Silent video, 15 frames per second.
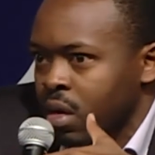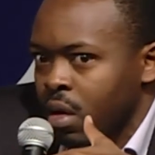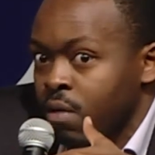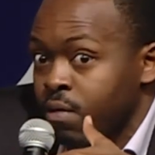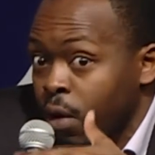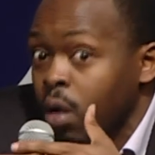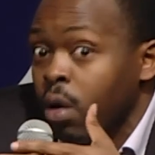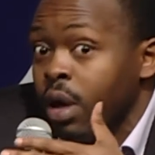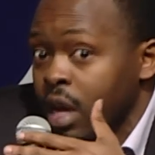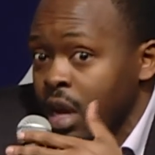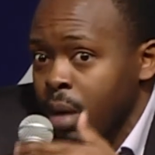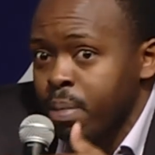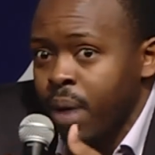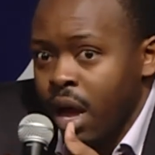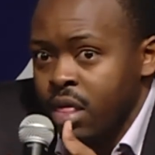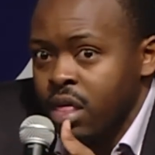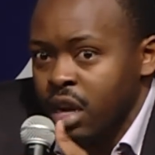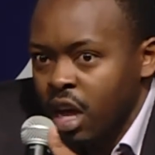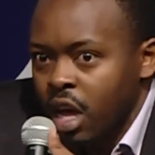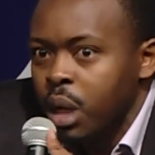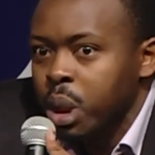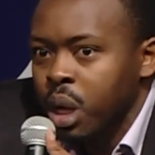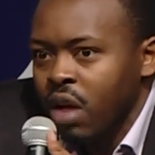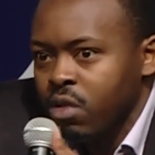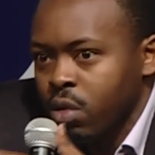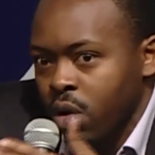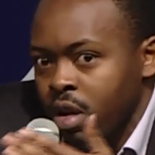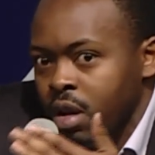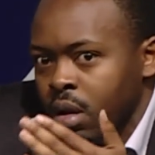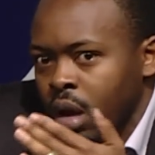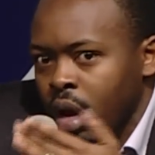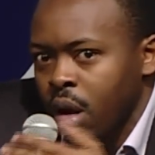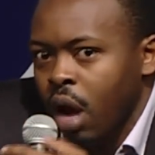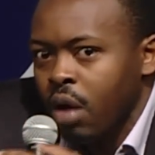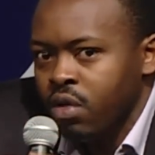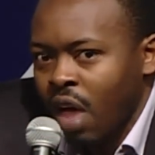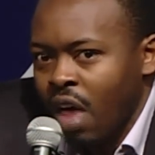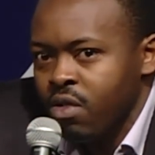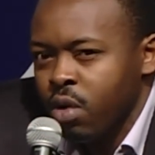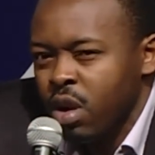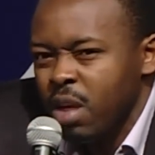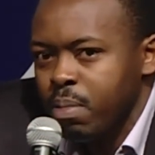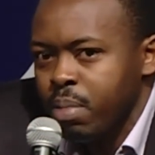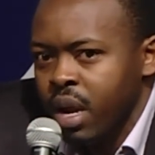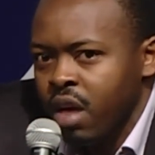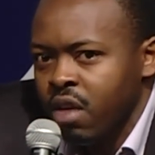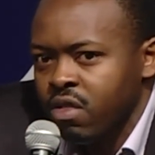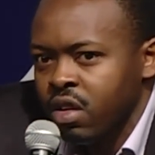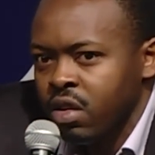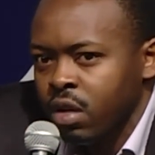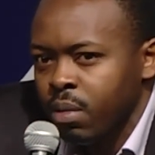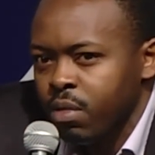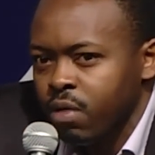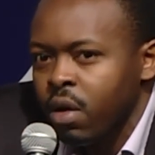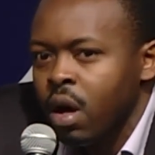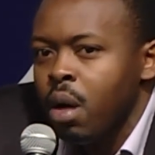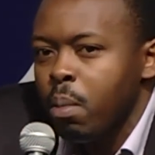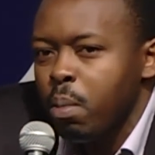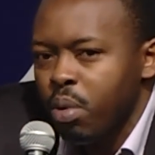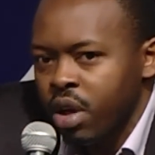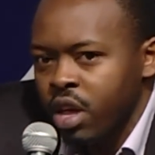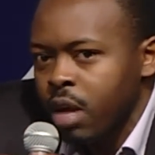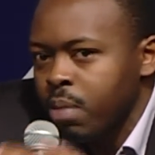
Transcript: following in a path that Asia has already blazed in terms of bringing